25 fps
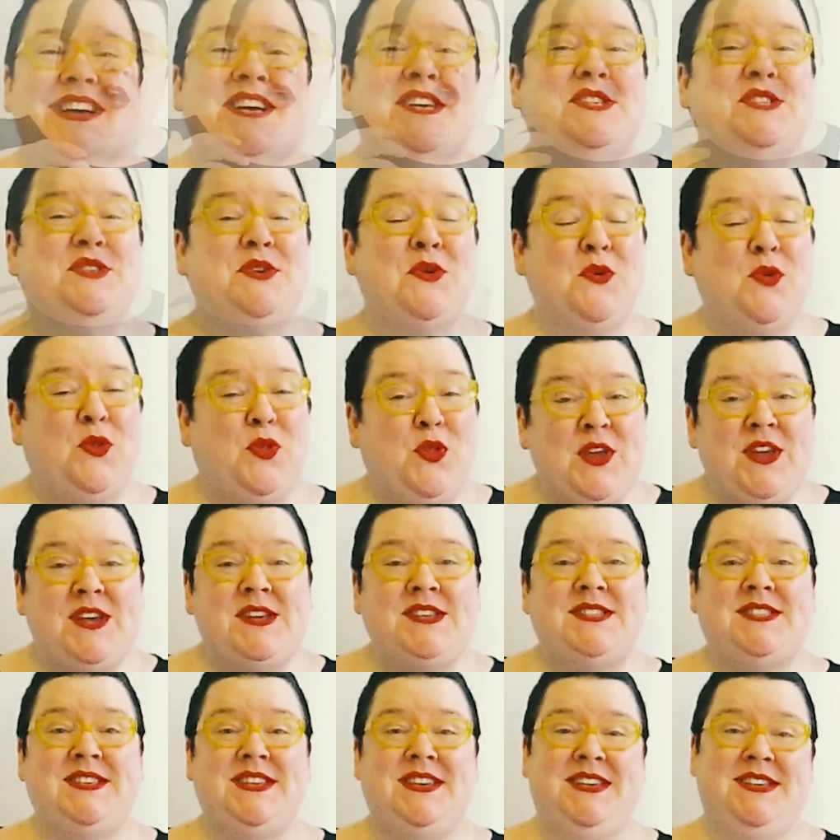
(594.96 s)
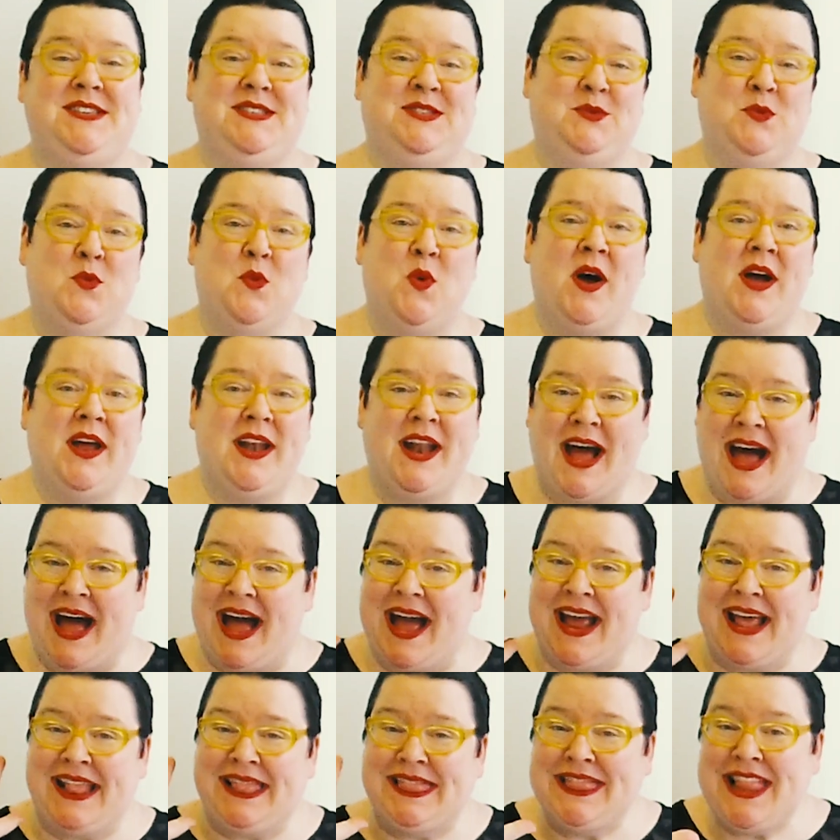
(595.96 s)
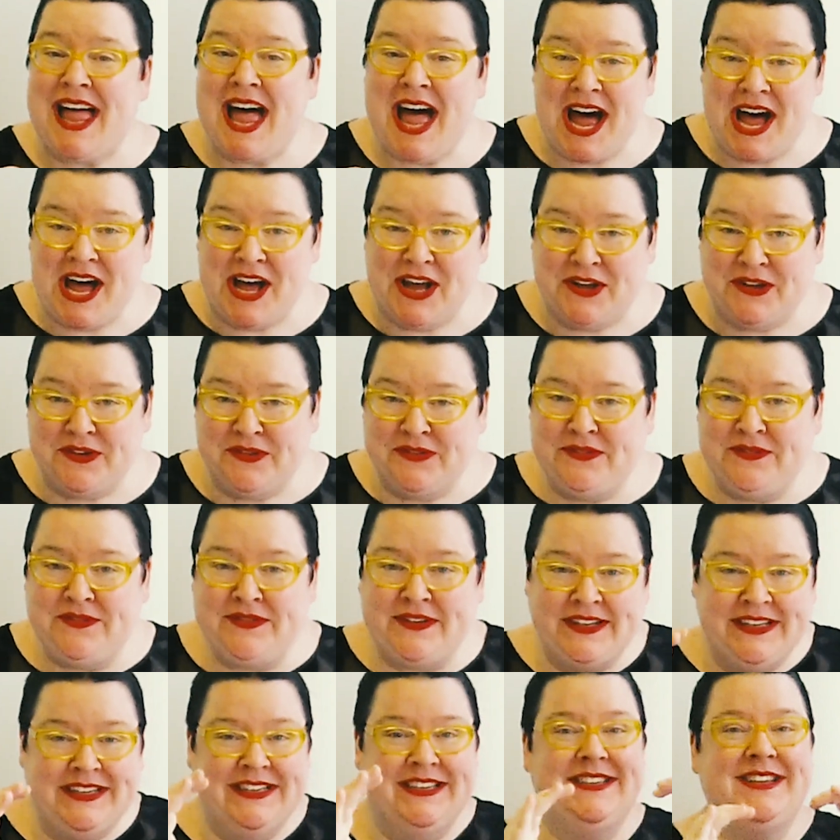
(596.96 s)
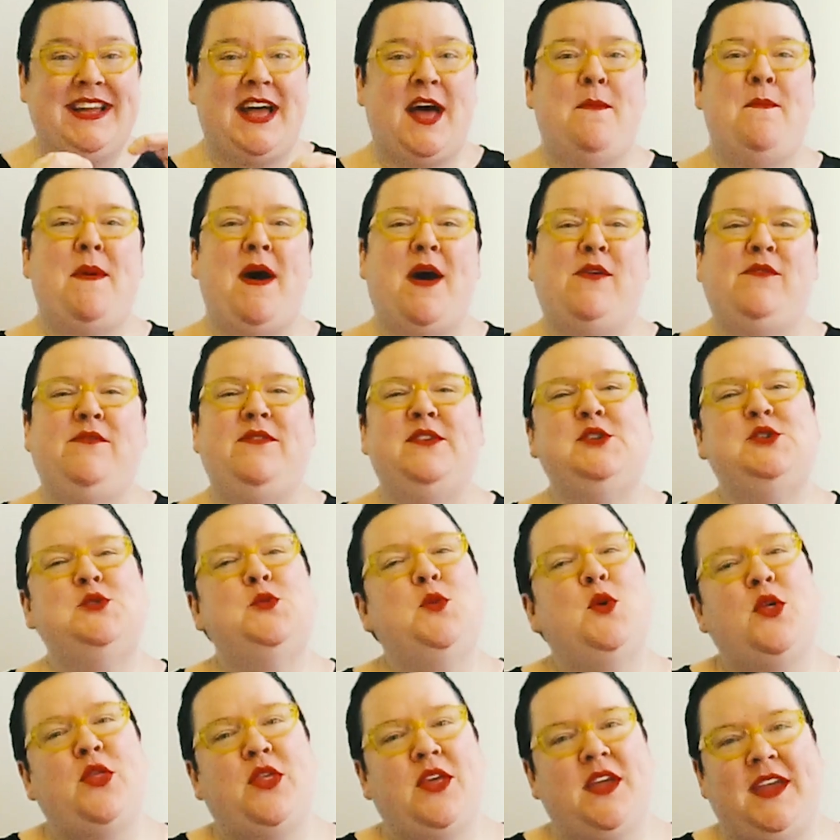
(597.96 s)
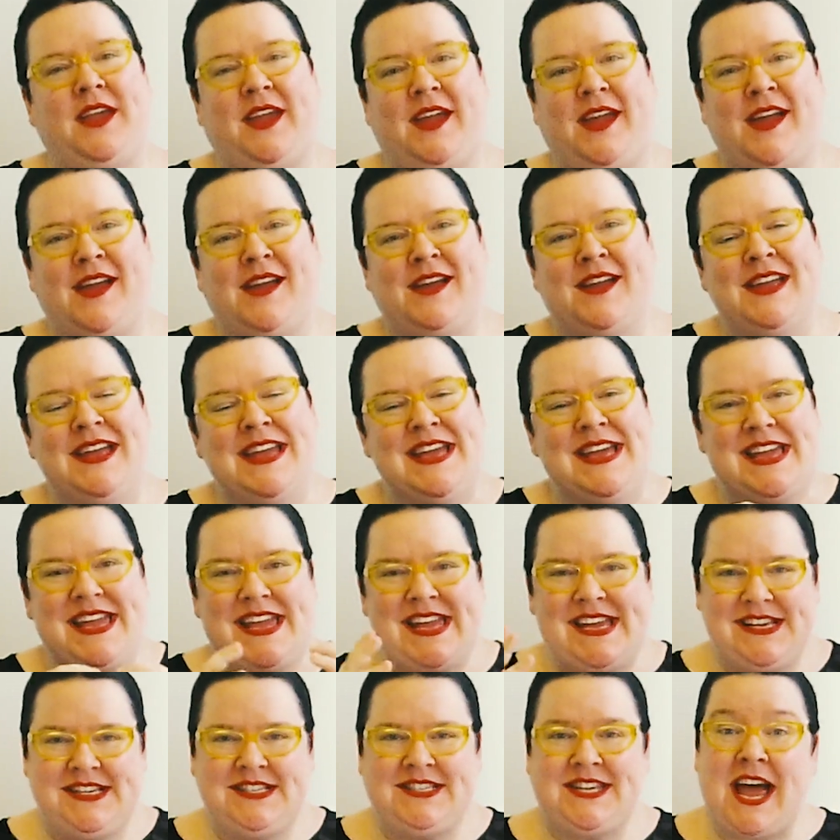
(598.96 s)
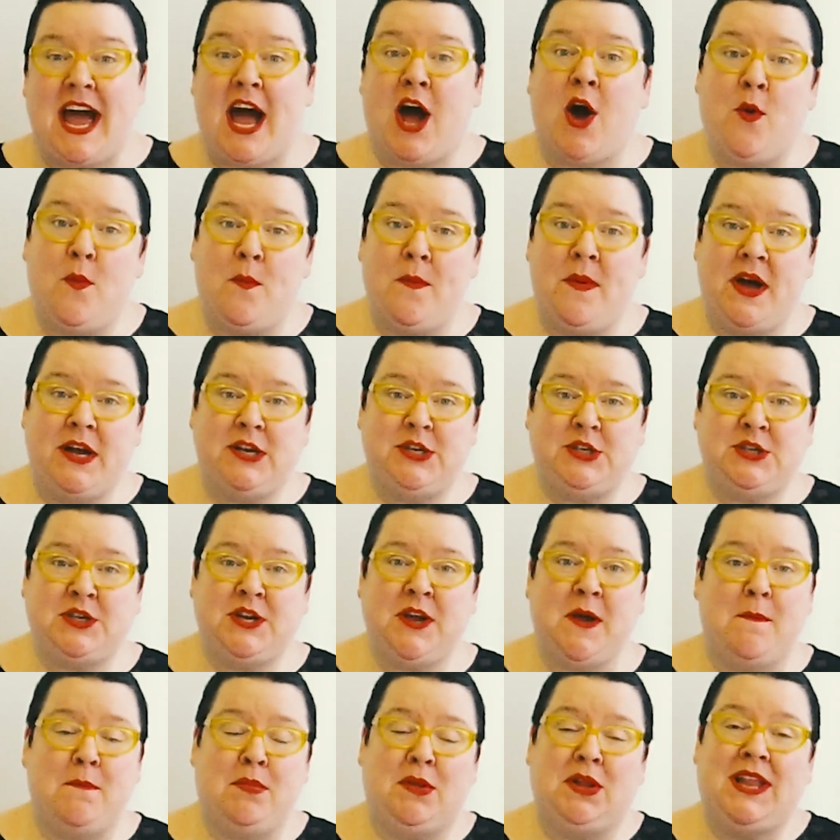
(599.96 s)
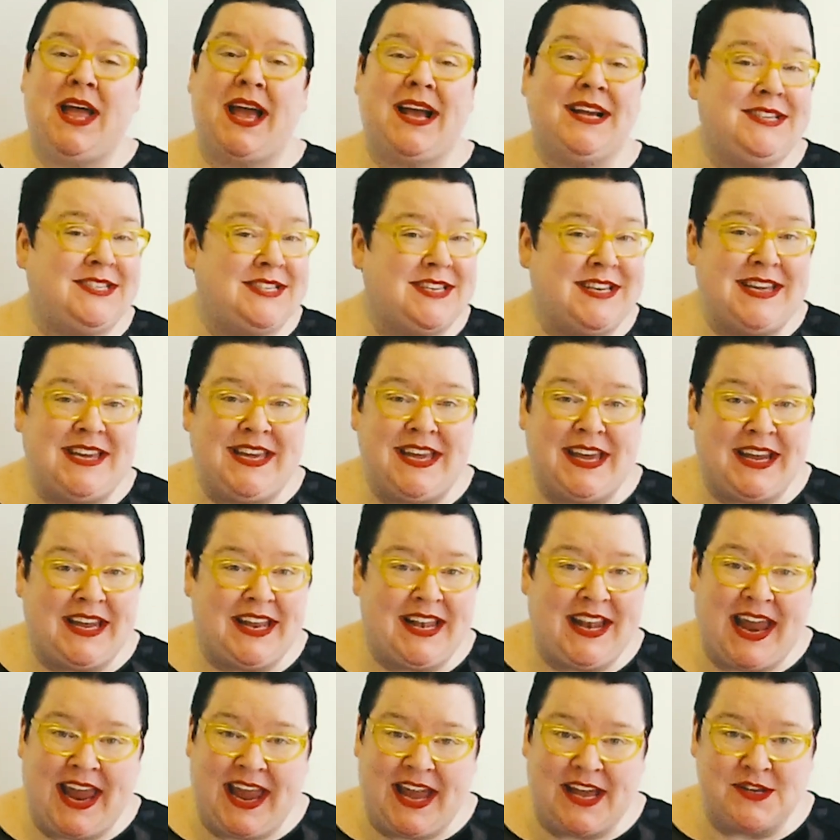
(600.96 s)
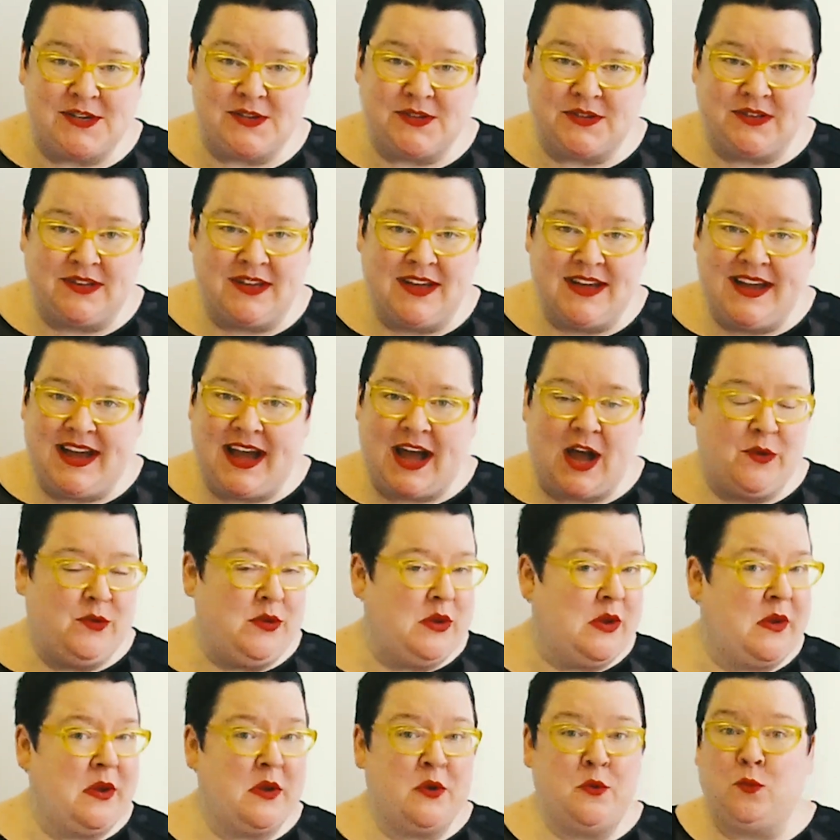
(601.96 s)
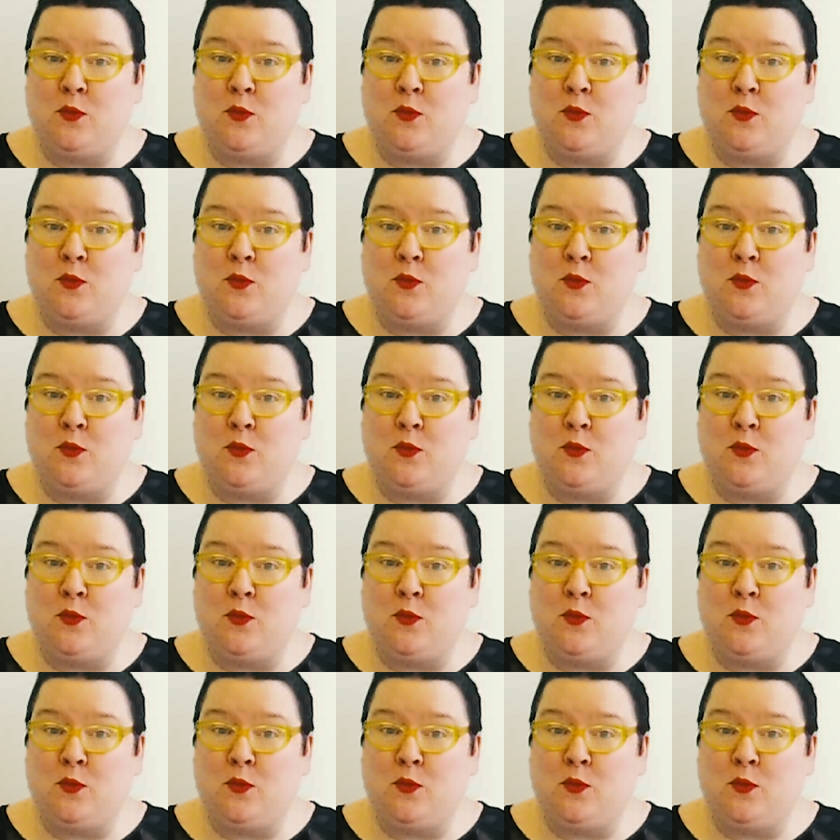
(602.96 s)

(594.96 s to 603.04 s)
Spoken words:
So this is what I love about visual thinking. is how much complexity it can handle, how you can